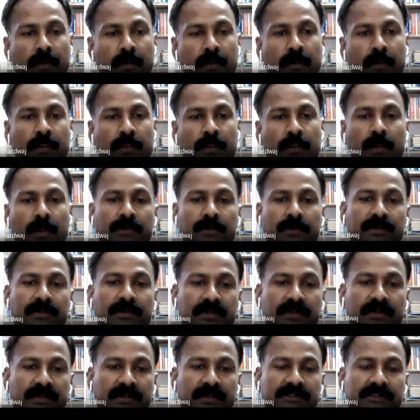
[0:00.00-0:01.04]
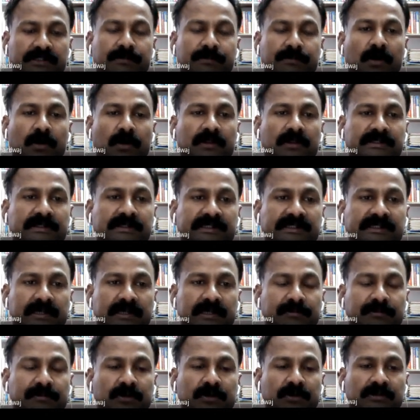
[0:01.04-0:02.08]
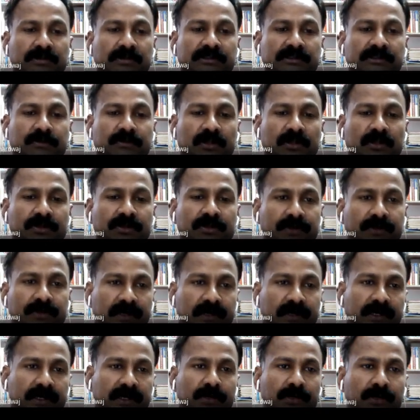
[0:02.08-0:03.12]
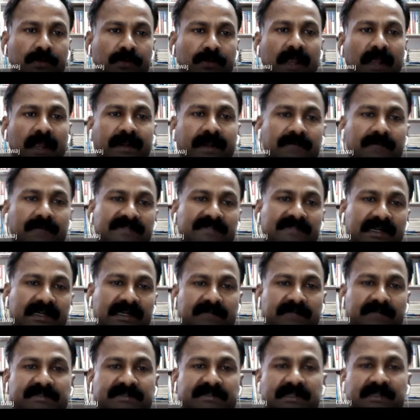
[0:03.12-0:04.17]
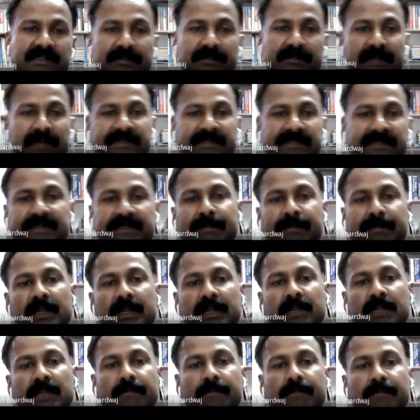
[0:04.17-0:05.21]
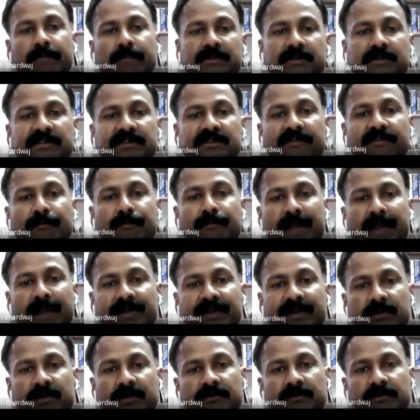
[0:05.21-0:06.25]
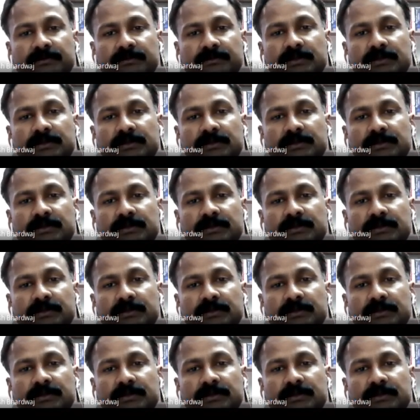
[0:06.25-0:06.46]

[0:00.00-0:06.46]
Now, this is the small concept or small theory related to the atoms. Atoms are the basic building blocks of matter.